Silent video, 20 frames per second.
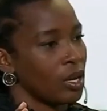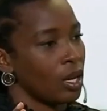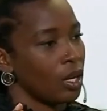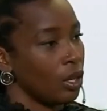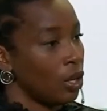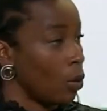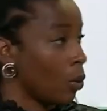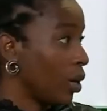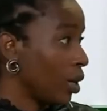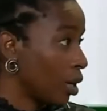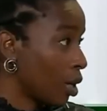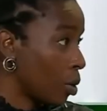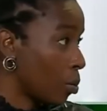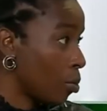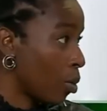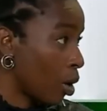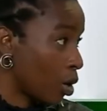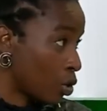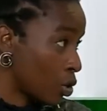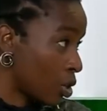on low-income,
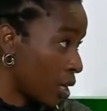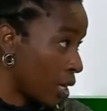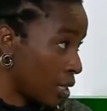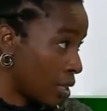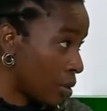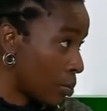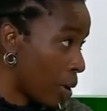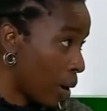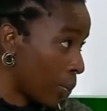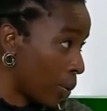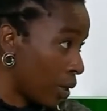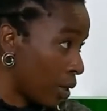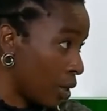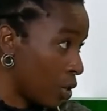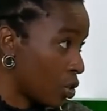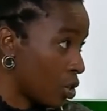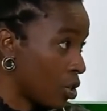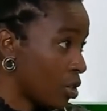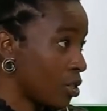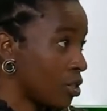marginalized
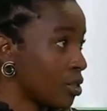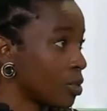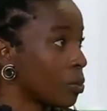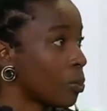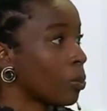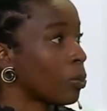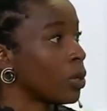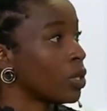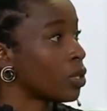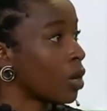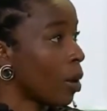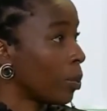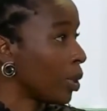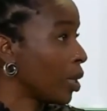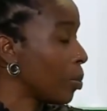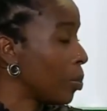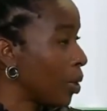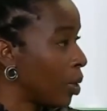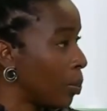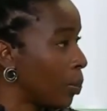populations,
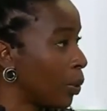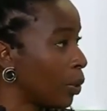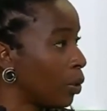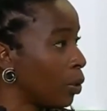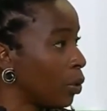predominantly people